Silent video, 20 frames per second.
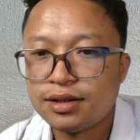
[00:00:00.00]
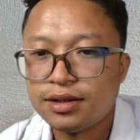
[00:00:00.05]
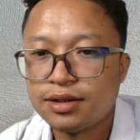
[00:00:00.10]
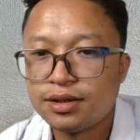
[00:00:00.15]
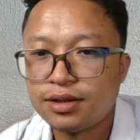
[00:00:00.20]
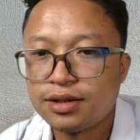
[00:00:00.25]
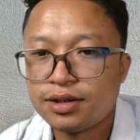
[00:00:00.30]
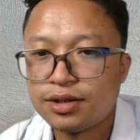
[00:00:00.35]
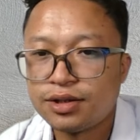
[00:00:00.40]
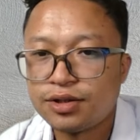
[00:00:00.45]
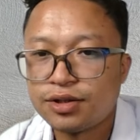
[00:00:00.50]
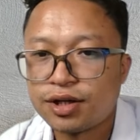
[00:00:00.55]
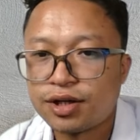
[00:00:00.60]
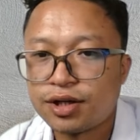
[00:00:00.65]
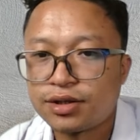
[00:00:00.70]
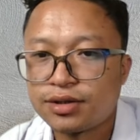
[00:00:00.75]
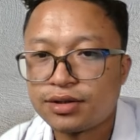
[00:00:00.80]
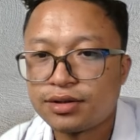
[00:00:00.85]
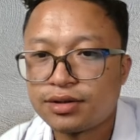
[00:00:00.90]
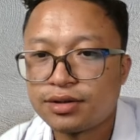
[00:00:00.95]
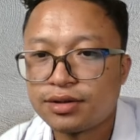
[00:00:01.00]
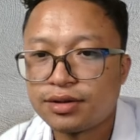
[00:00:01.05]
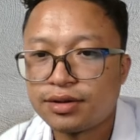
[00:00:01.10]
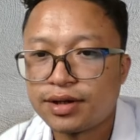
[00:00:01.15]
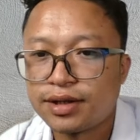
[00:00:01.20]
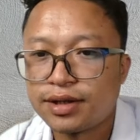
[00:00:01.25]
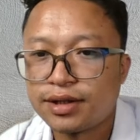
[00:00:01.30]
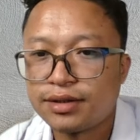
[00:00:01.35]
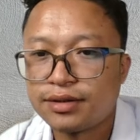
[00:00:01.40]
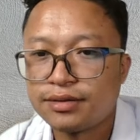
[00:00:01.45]
this shot, all
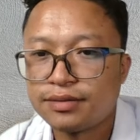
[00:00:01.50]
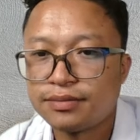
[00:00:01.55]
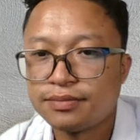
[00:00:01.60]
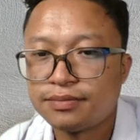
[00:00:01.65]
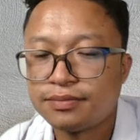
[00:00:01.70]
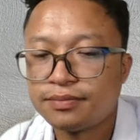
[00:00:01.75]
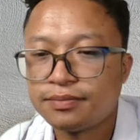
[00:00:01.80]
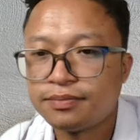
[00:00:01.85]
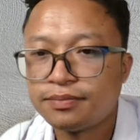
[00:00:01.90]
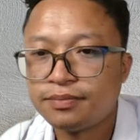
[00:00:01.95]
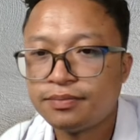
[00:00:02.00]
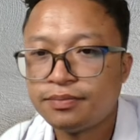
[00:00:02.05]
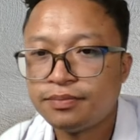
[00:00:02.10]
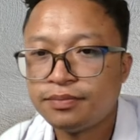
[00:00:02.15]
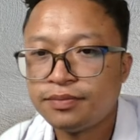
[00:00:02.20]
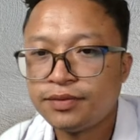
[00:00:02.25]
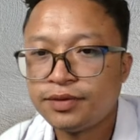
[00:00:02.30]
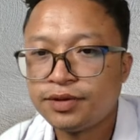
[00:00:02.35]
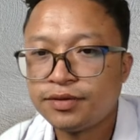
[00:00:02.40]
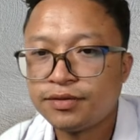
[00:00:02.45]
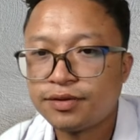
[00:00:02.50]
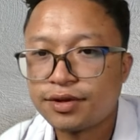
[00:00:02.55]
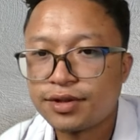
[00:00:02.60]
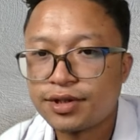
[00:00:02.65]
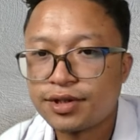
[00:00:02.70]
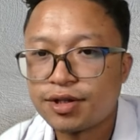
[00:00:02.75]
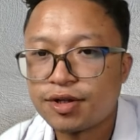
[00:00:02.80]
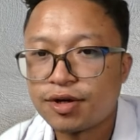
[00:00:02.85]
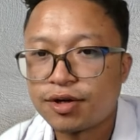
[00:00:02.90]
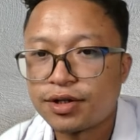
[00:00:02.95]
right, first
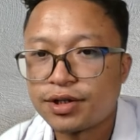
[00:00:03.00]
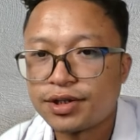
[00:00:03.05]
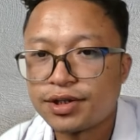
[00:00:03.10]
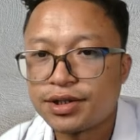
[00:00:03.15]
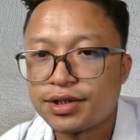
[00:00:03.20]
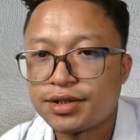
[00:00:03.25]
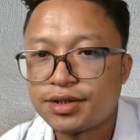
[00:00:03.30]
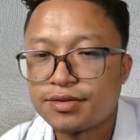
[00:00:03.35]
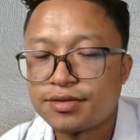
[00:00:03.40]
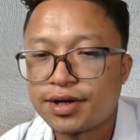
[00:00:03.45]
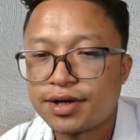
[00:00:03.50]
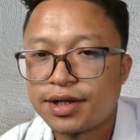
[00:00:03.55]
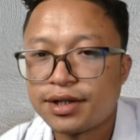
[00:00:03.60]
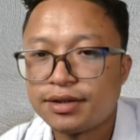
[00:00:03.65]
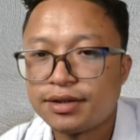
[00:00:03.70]
locations, right?